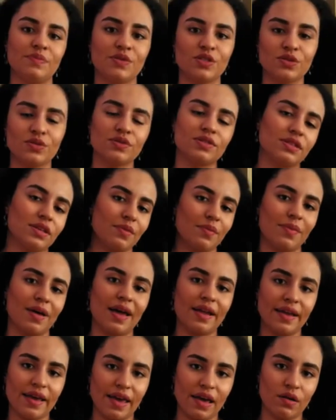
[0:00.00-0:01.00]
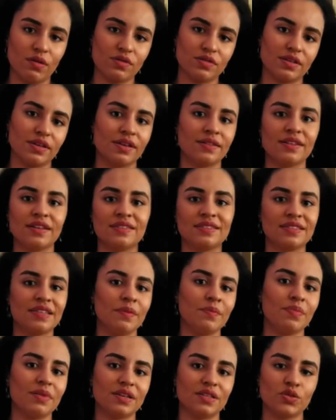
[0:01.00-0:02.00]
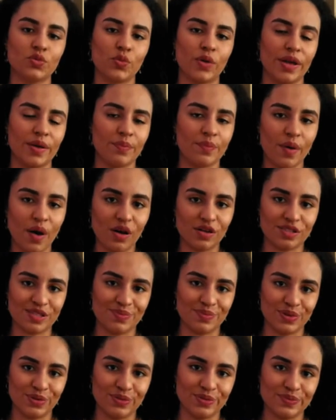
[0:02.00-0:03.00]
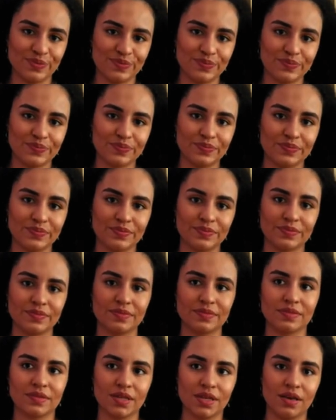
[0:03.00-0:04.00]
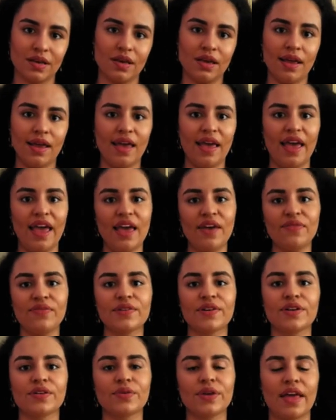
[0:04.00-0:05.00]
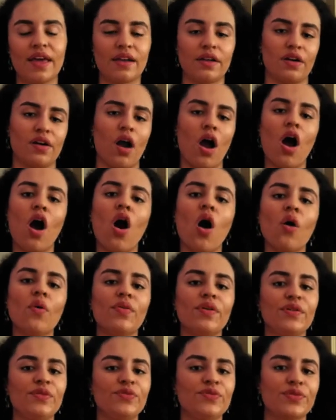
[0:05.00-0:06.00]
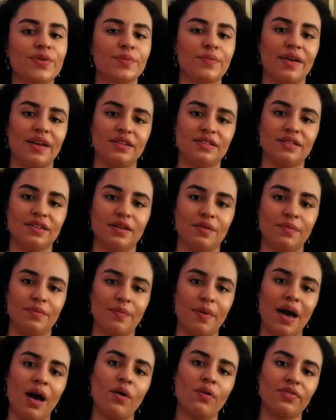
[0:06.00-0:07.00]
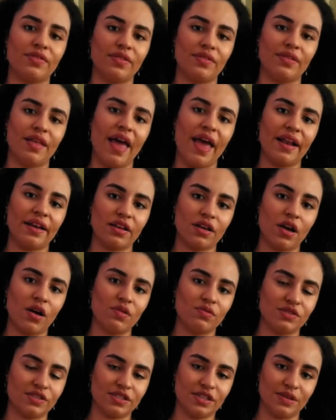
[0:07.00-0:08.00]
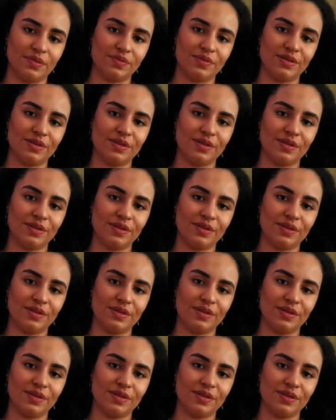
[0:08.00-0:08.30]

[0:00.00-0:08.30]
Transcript: to somebody else in the simplest way possible. After you gather all the information about that concept,